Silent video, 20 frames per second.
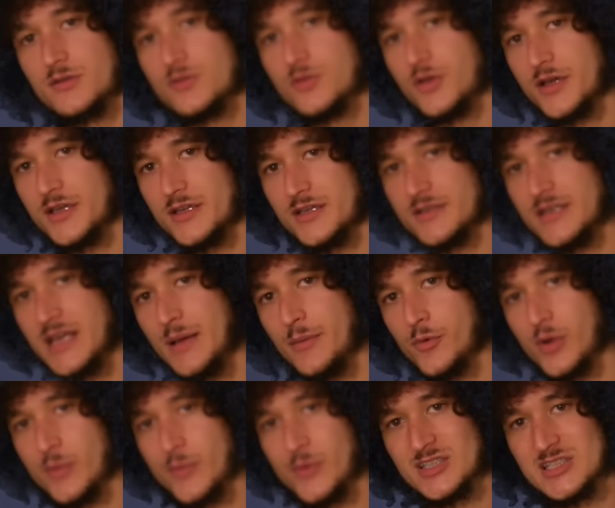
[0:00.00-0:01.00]
look at a
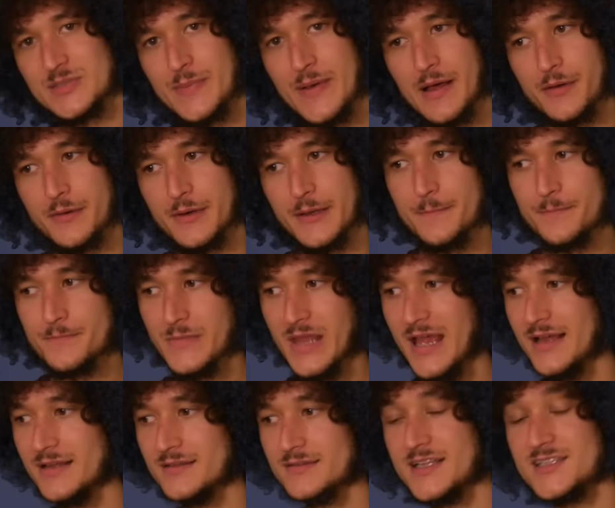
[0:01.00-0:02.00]
neighboring municipality,
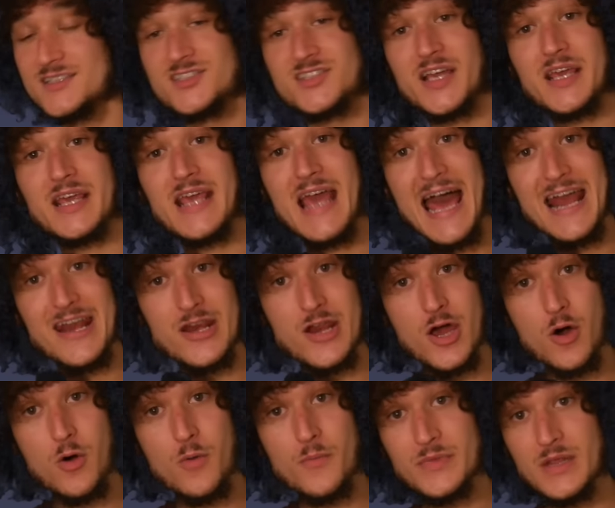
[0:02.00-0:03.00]
and let's say
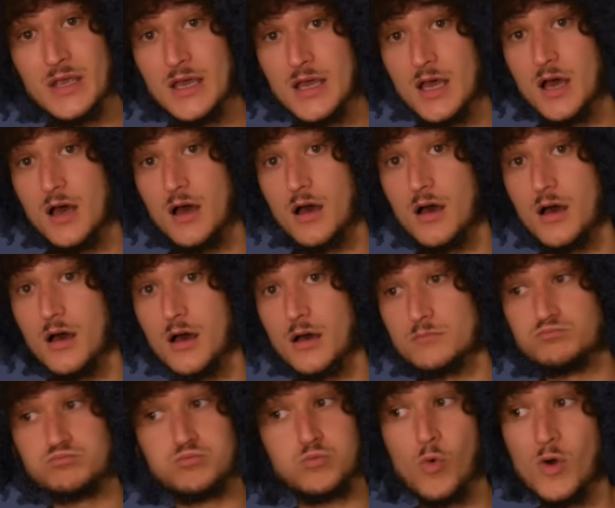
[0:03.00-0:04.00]
Gatineau
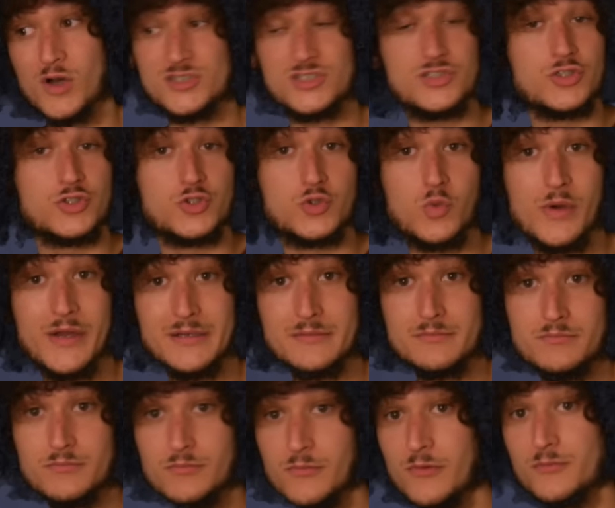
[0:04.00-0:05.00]
wants to
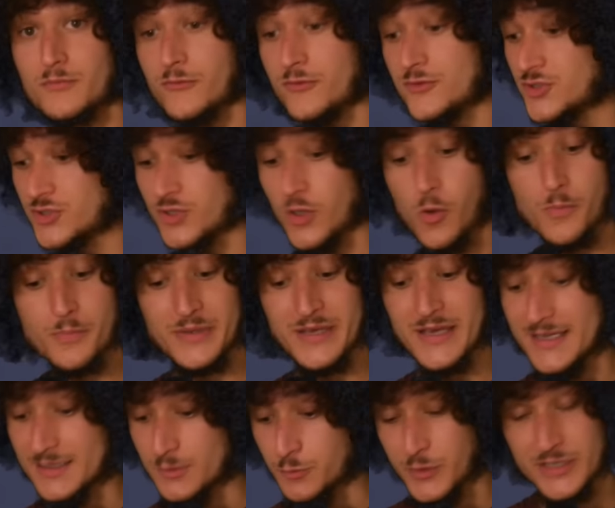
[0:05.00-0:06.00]
join, so be
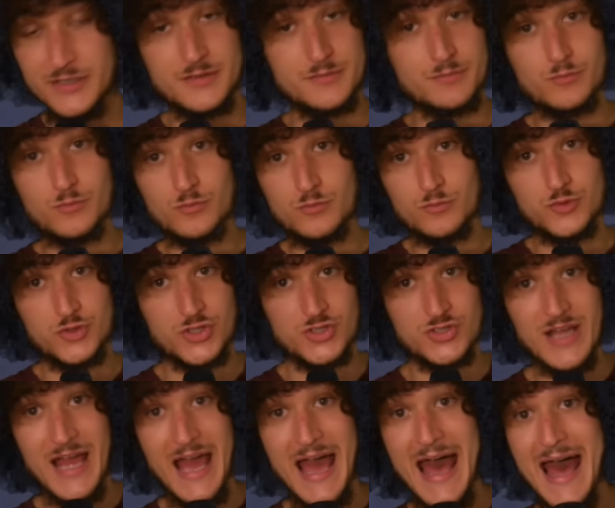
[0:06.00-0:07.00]
it. We
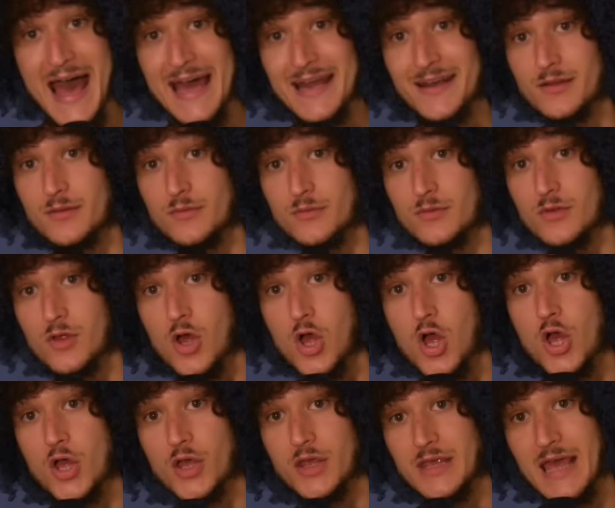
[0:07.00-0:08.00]
just add
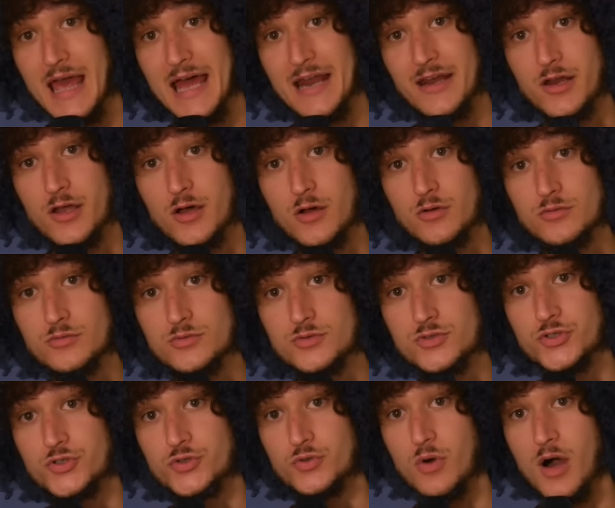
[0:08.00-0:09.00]
Gatineau
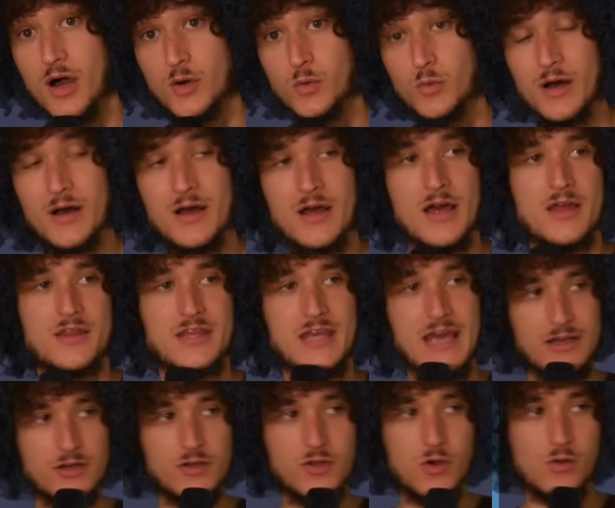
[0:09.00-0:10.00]
to Ottawa. The
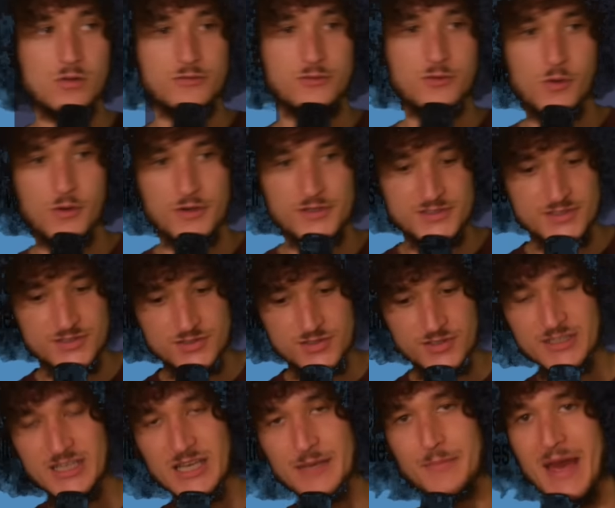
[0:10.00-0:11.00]
end goal, of course, is to
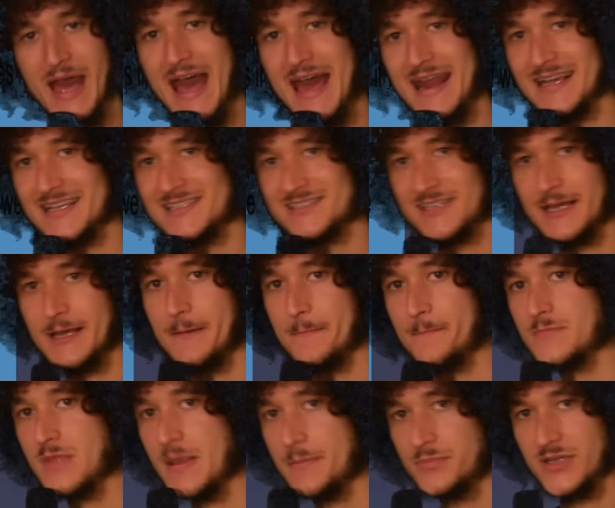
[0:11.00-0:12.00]
keep annexing
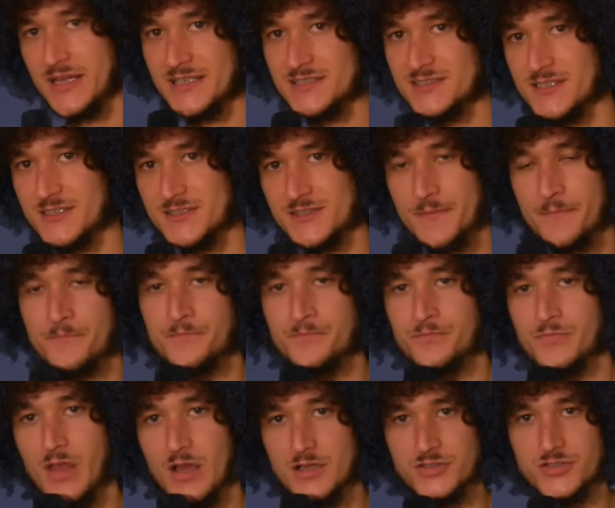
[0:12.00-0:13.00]
places
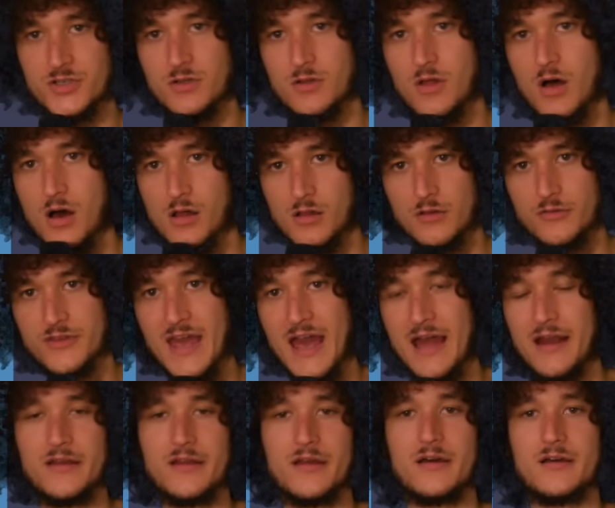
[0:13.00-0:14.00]
until all of
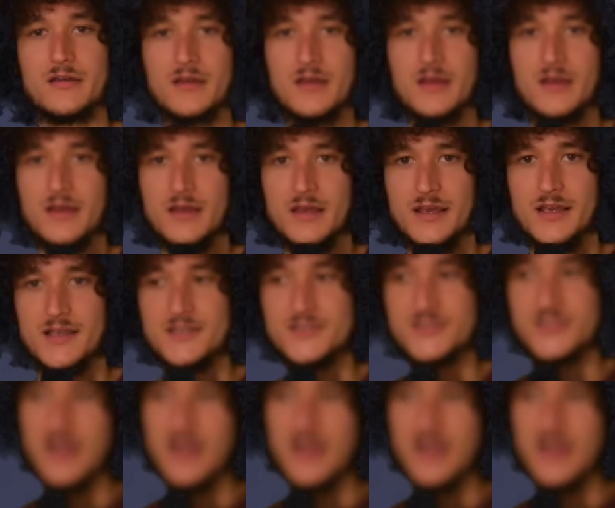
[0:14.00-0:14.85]
Canada is